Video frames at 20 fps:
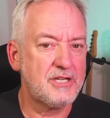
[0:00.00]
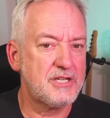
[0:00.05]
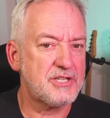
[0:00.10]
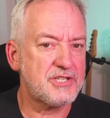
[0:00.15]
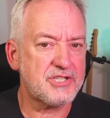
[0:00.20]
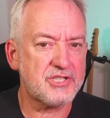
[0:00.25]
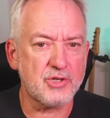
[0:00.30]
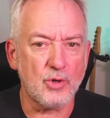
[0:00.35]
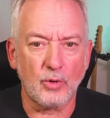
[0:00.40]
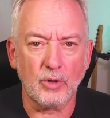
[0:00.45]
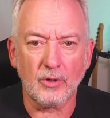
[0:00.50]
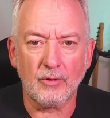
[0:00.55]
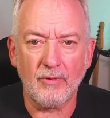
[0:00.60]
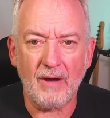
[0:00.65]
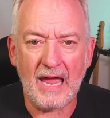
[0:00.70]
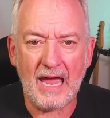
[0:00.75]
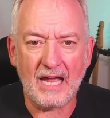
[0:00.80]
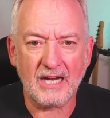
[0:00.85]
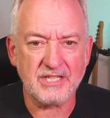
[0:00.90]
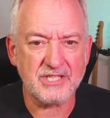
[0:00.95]
solar
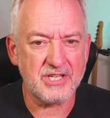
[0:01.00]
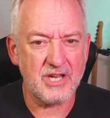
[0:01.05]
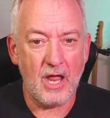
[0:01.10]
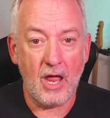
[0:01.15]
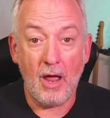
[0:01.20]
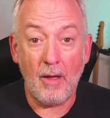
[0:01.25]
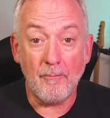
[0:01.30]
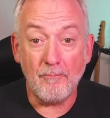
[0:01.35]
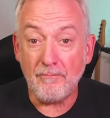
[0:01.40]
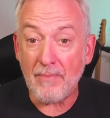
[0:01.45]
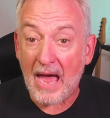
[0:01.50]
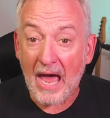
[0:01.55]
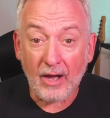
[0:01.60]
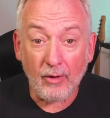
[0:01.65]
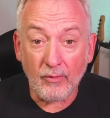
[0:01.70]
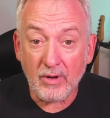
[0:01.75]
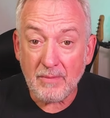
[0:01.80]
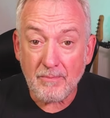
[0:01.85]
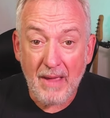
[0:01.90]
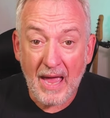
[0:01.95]
racks,
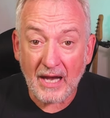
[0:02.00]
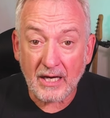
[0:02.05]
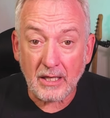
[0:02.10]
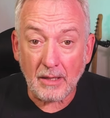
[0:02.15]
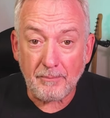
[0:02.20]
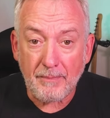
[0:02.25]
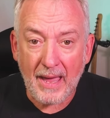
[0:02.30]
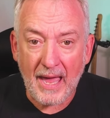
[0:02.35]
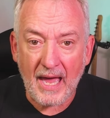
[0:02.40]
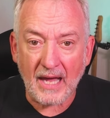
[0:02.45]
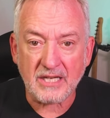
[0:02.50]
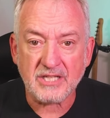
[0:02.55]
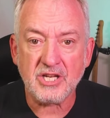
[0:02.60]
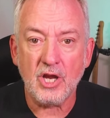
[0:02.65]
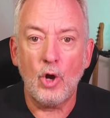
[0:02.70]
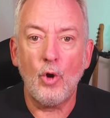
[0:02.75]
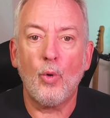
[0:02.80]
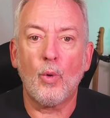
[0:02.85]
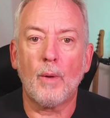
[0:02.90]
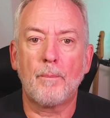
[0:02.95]
battery backup packs,
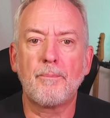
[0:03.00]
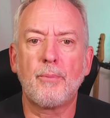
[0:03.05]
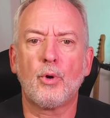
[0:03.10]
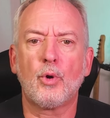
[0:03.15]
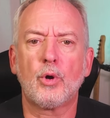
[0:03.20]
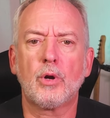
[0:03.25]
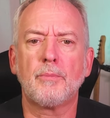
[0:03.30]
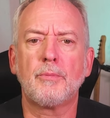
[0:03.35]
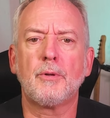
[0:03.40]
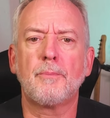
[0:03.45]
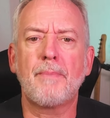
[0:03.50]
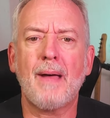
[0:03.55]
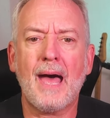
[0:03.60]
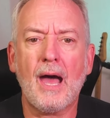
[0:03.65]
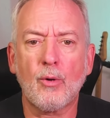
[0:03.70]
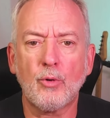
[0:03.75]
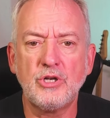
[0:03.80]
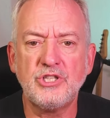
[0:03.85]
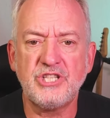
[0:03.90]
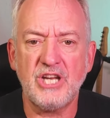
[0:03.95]
or portable
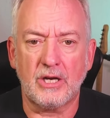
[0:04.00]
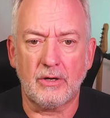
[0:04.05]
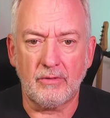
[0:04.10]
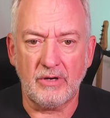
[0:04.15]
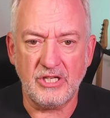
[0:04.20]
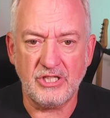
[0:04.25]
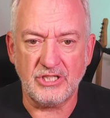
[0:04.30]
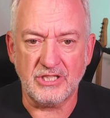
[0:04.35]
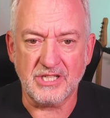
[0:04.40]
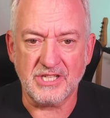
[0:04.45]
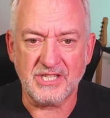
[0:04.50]
power generation